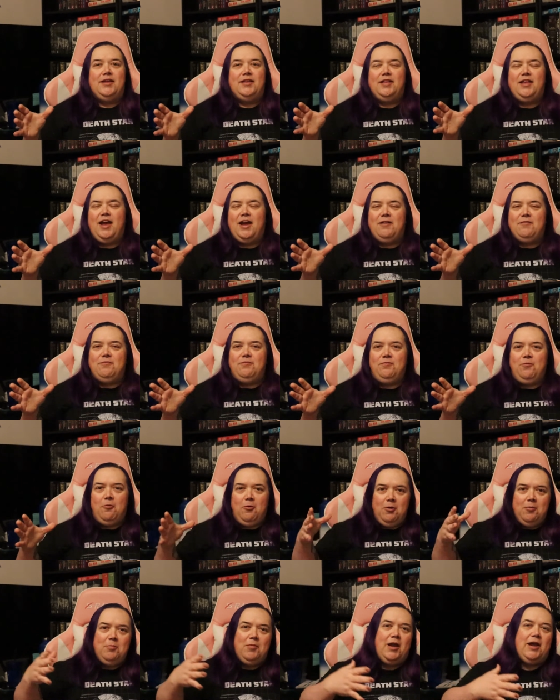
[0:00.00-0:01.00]
that
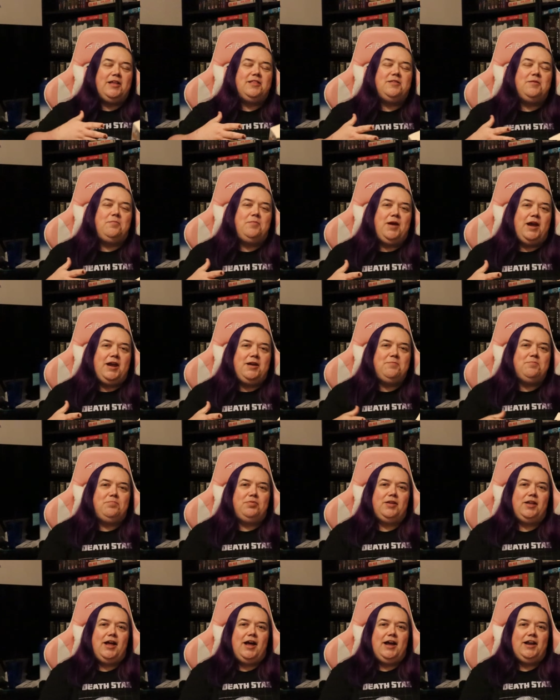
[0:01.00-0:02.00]
form like the main
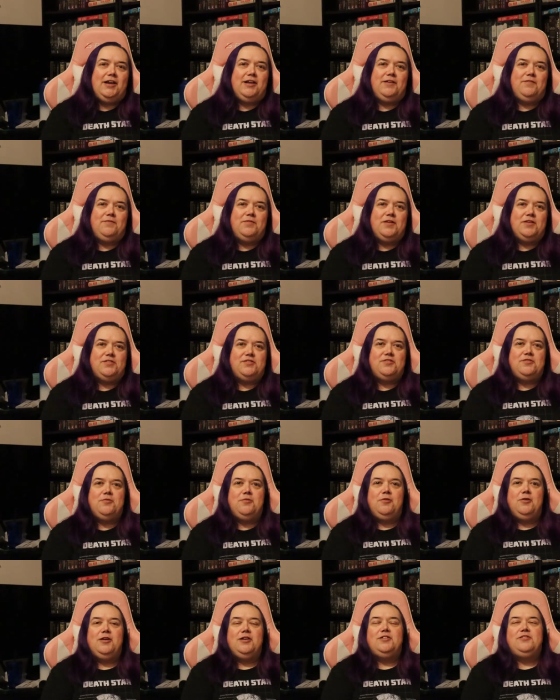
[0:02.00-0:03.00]
plot of this
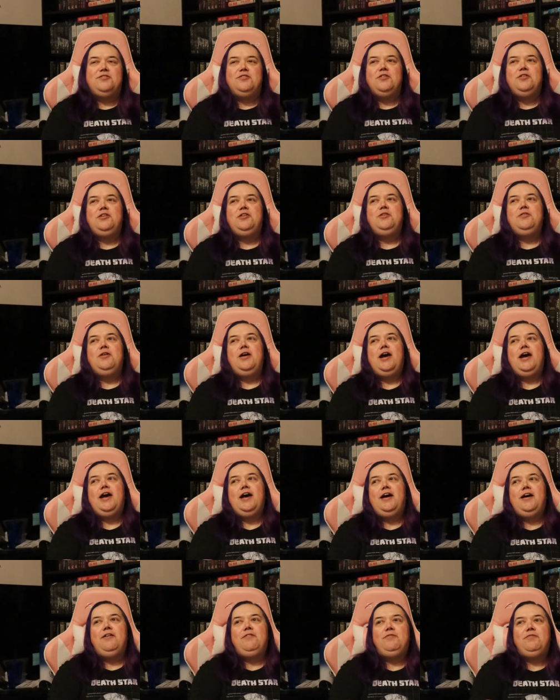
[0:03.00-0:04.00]
story. So you
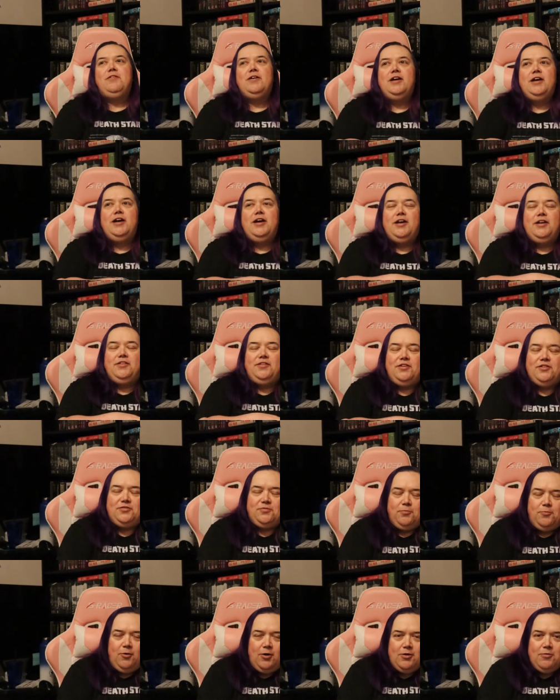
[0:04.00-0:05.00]
have
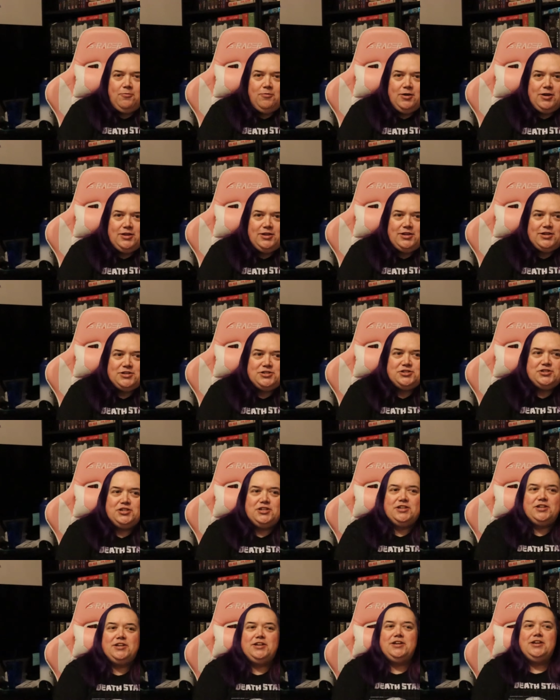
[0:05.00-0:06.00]
this one
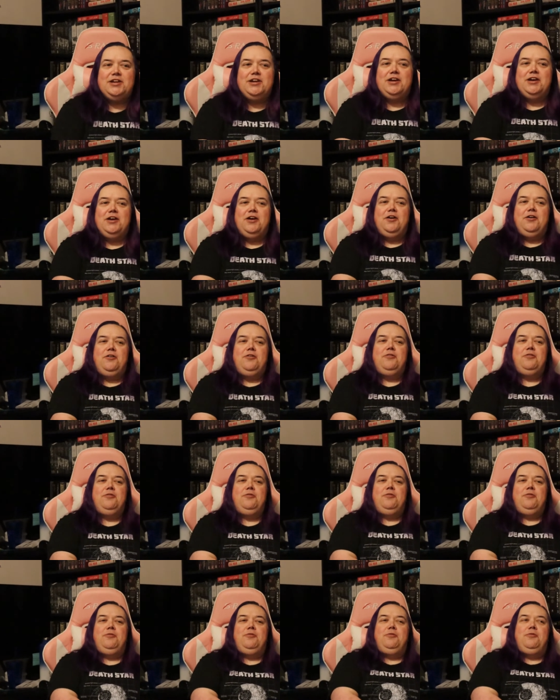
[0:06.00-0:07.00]
religion
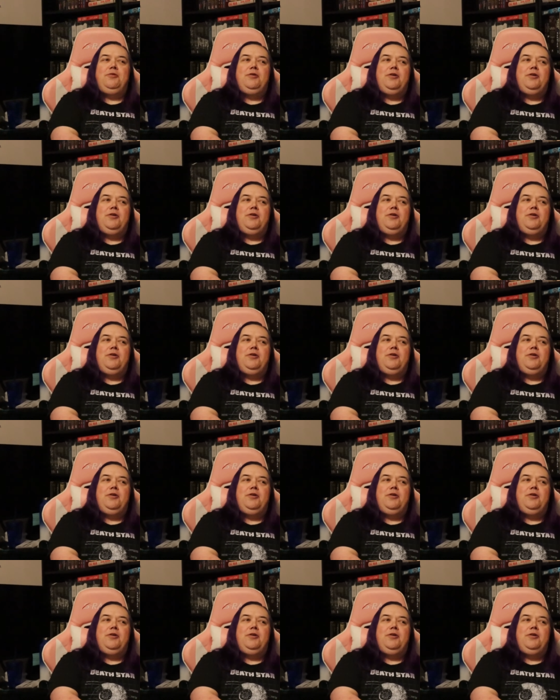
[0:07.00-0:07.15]
who